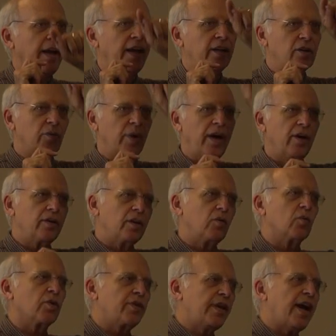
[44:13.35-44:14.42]
and around it
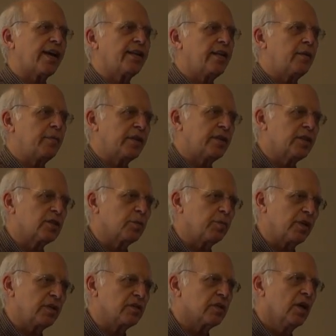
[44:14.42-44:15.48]
were the academic
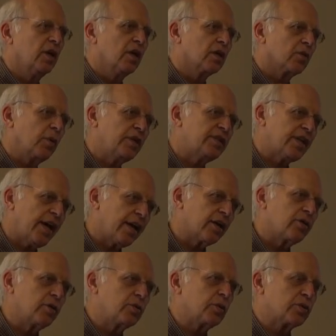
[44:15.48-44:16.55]
disciplines. The way Santa
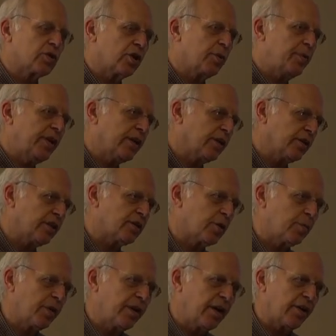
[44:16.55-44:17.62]
Cruz was going to be
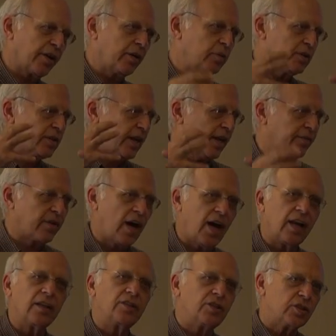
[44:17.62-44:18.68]
interdisciplinary was to have
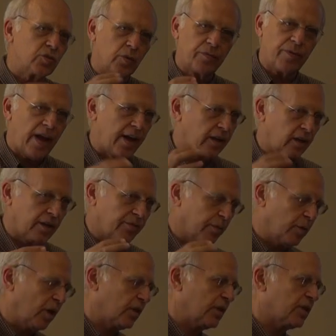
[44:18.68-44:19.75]
colleges with faculty
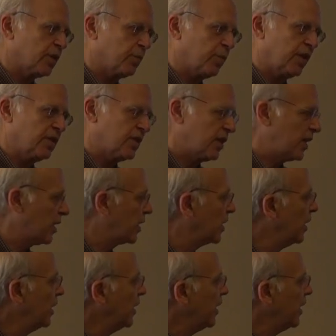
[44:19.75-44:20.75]
from all disciplines in it.